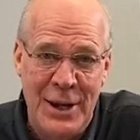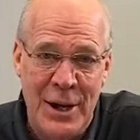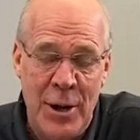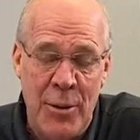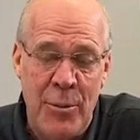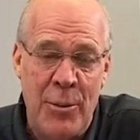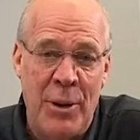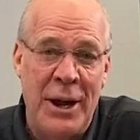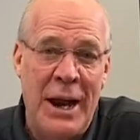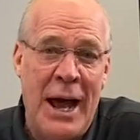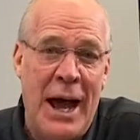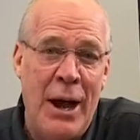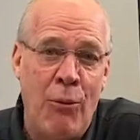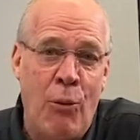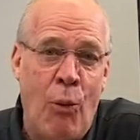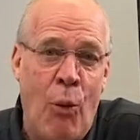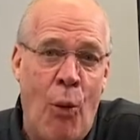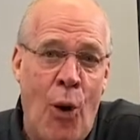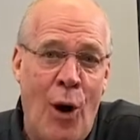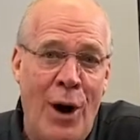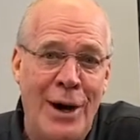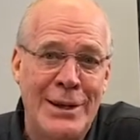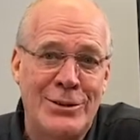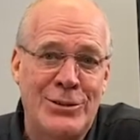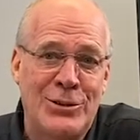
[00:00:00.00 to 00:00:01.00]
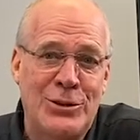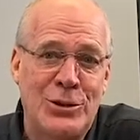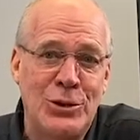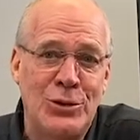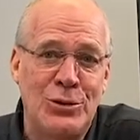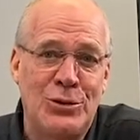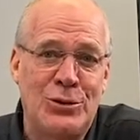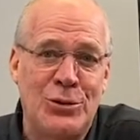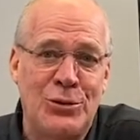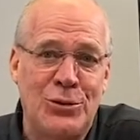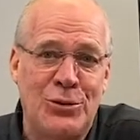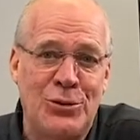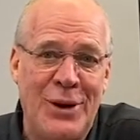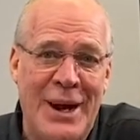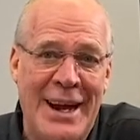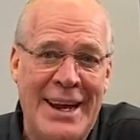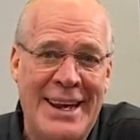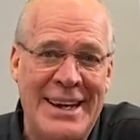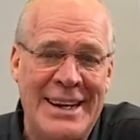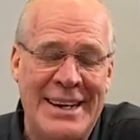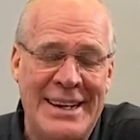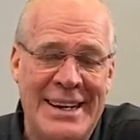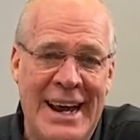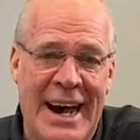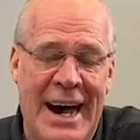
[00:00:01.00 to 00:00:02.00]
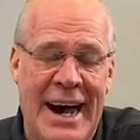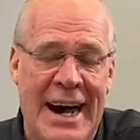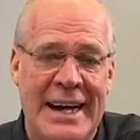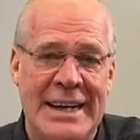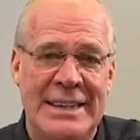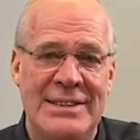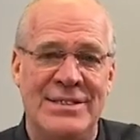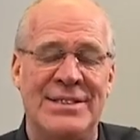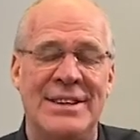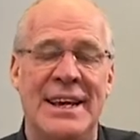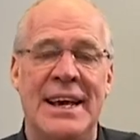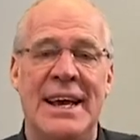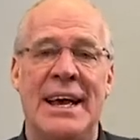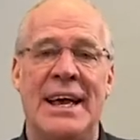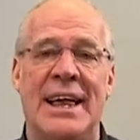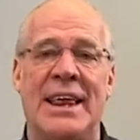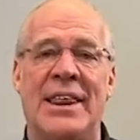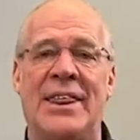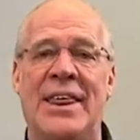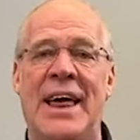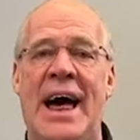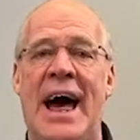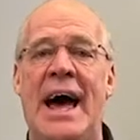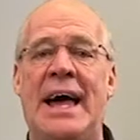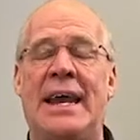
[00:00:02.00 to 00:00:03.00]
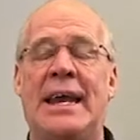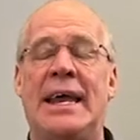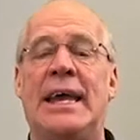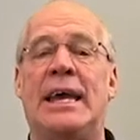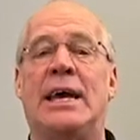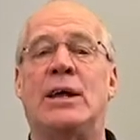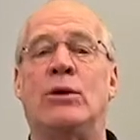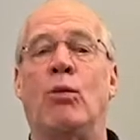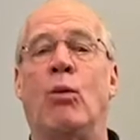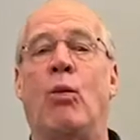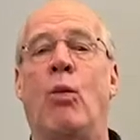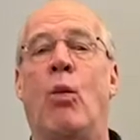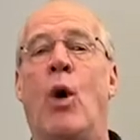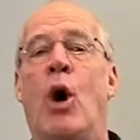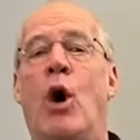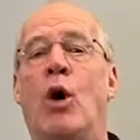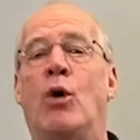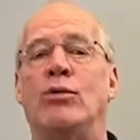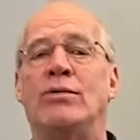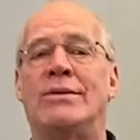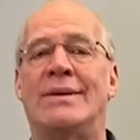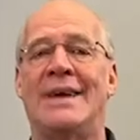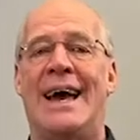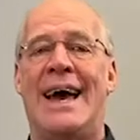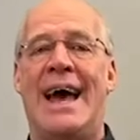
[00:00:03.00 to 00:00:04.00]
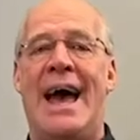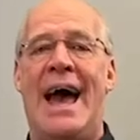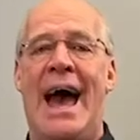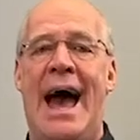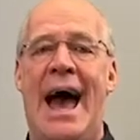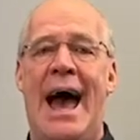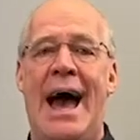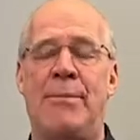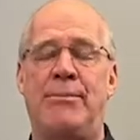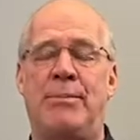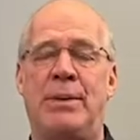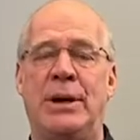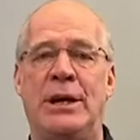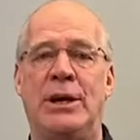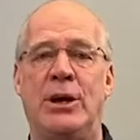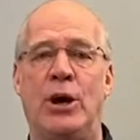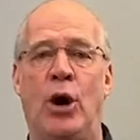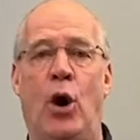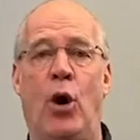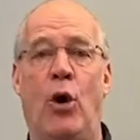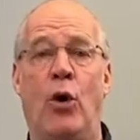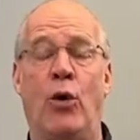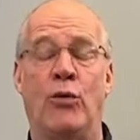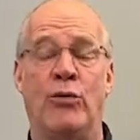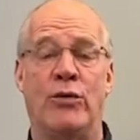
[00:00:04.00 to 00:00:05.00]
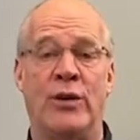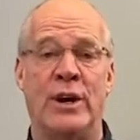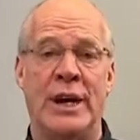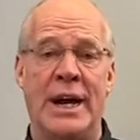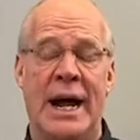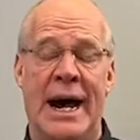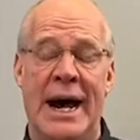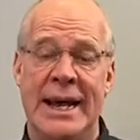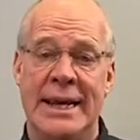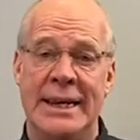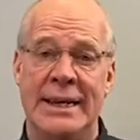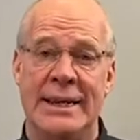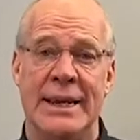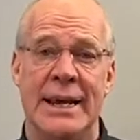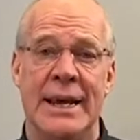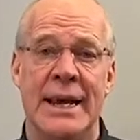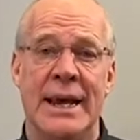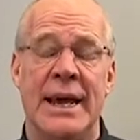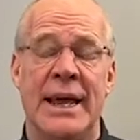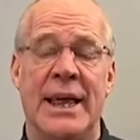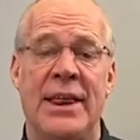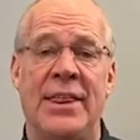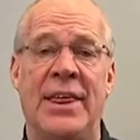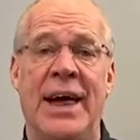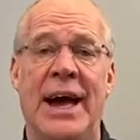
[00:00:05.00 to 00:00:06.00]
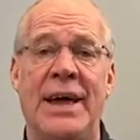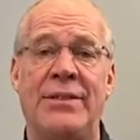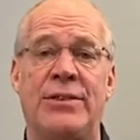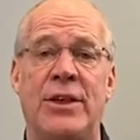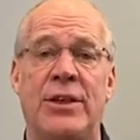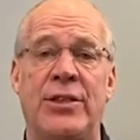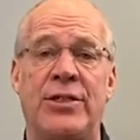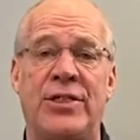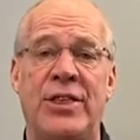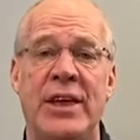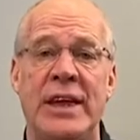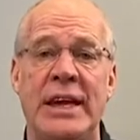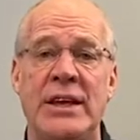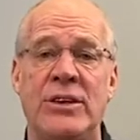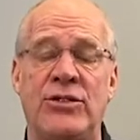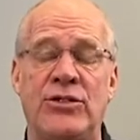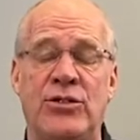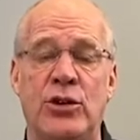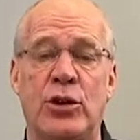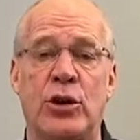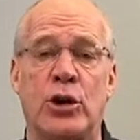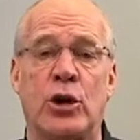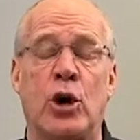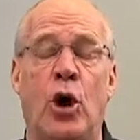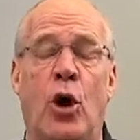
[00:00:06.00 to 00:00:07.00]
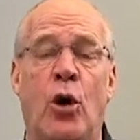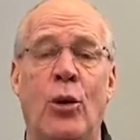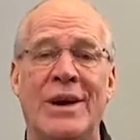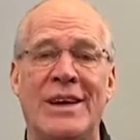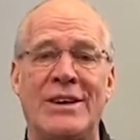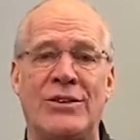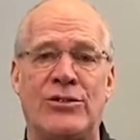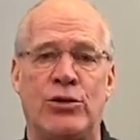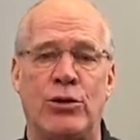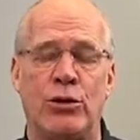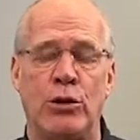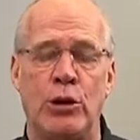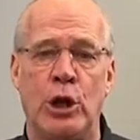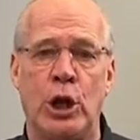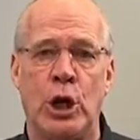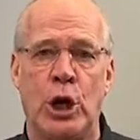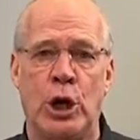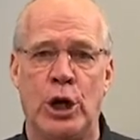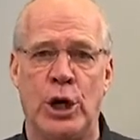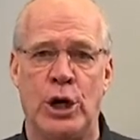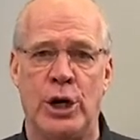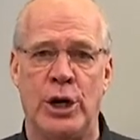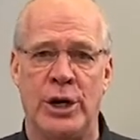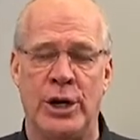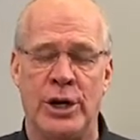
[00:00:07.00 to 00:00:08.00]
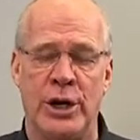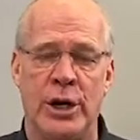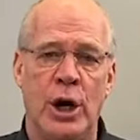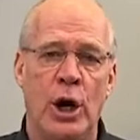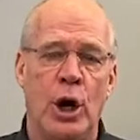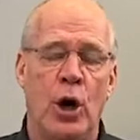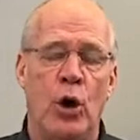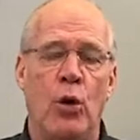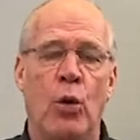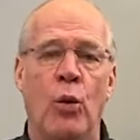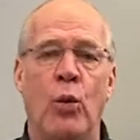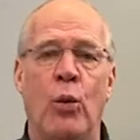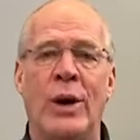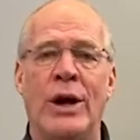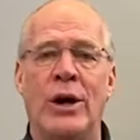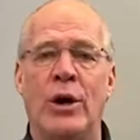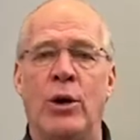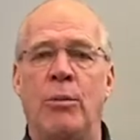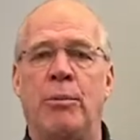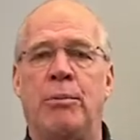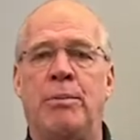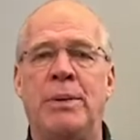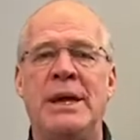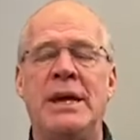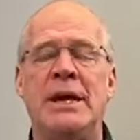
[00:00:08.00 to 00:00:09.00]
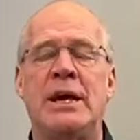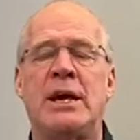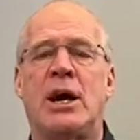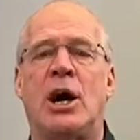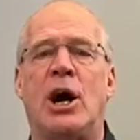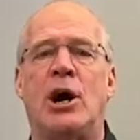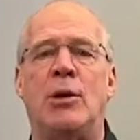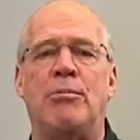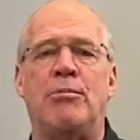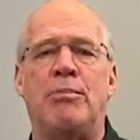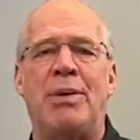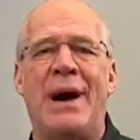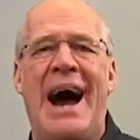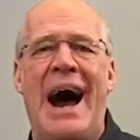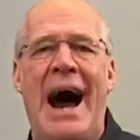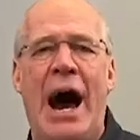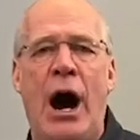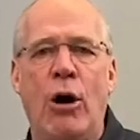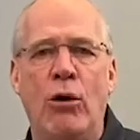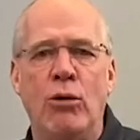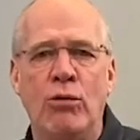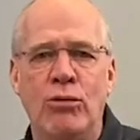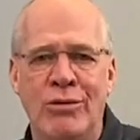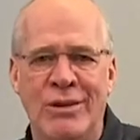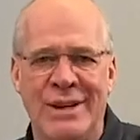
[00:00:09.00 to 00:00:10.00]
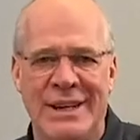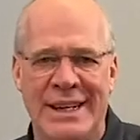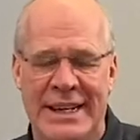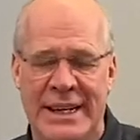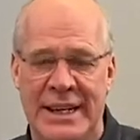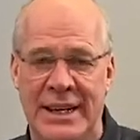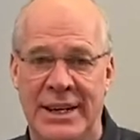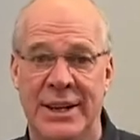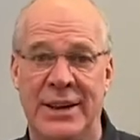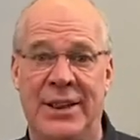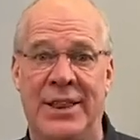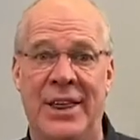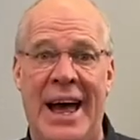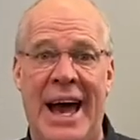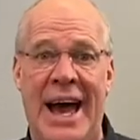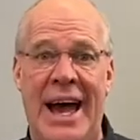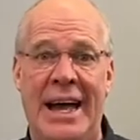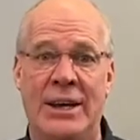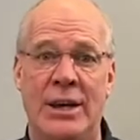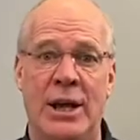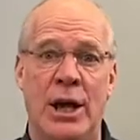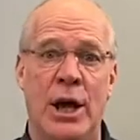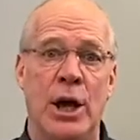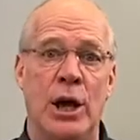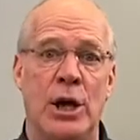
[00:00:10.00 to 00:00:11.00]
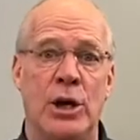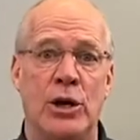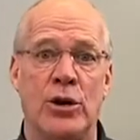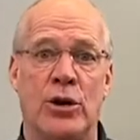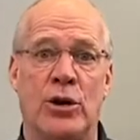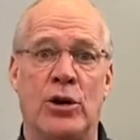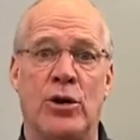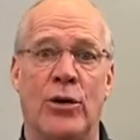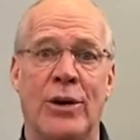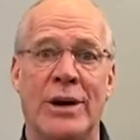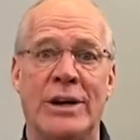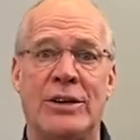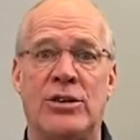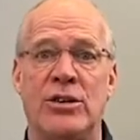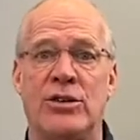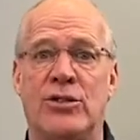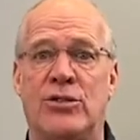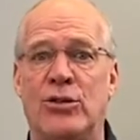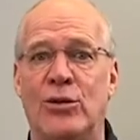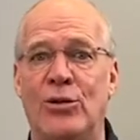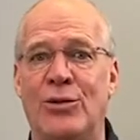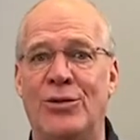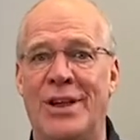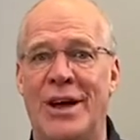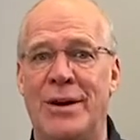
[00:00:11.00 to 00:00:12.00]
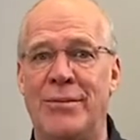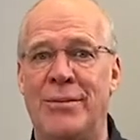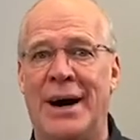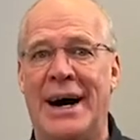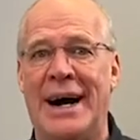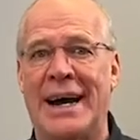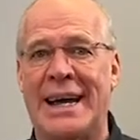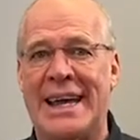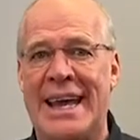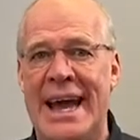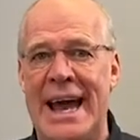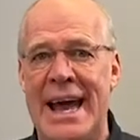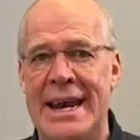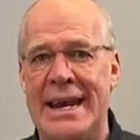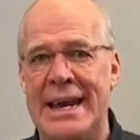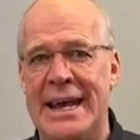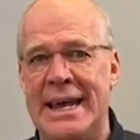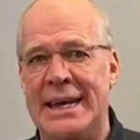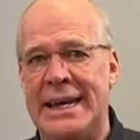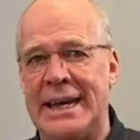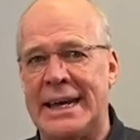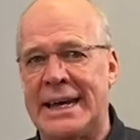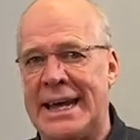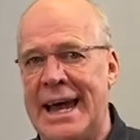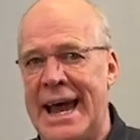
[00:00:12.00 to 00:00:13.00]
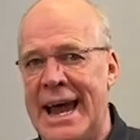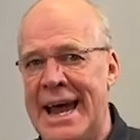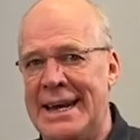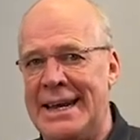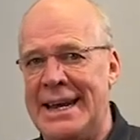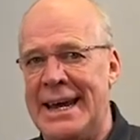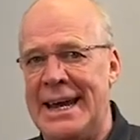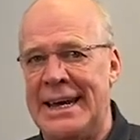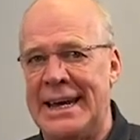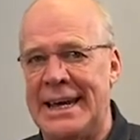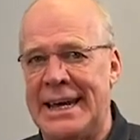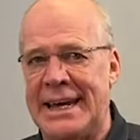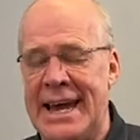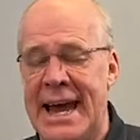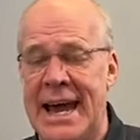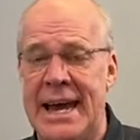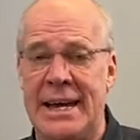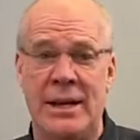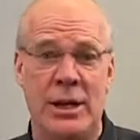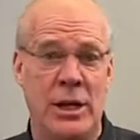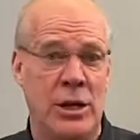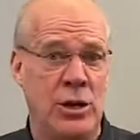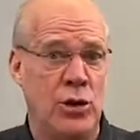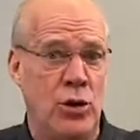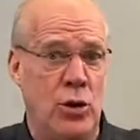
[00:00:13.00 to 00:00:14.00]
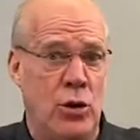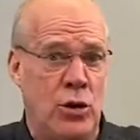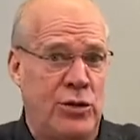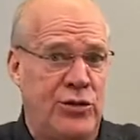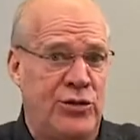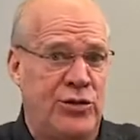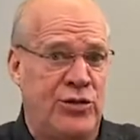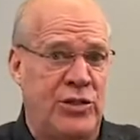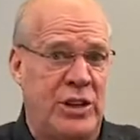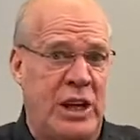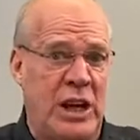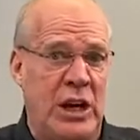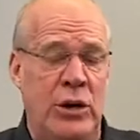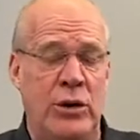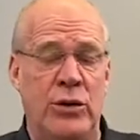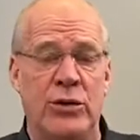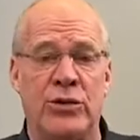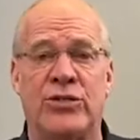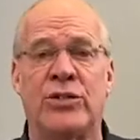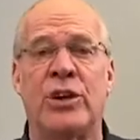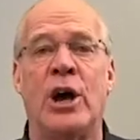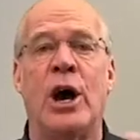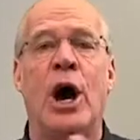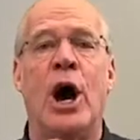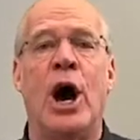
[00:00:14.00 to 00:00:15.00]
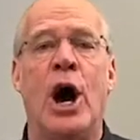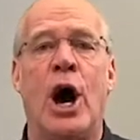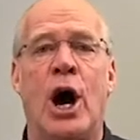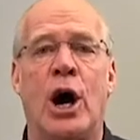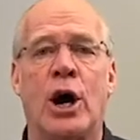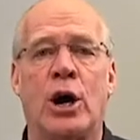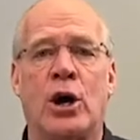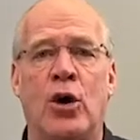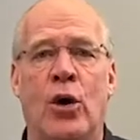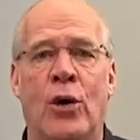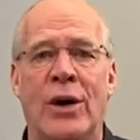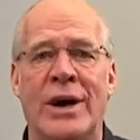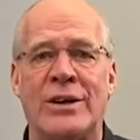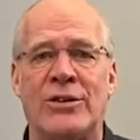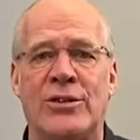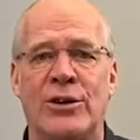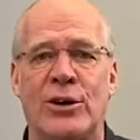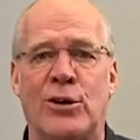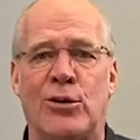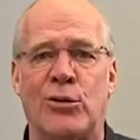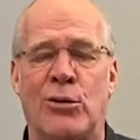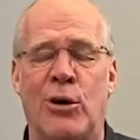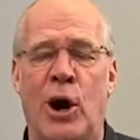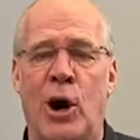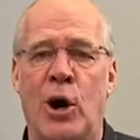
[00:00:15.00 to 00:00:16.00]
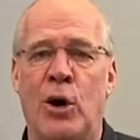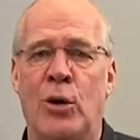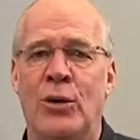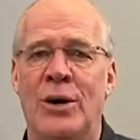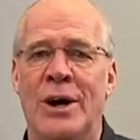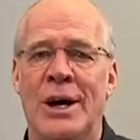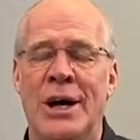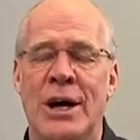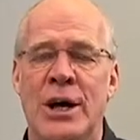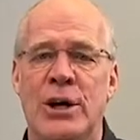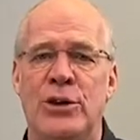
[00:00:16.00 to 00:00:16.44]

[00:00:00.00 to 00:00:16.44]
But I want you to recognize that it won't happen overnight, that the things you're going to learn will be compounded, that you're going to do them again and again and again, and your skills are going to grow.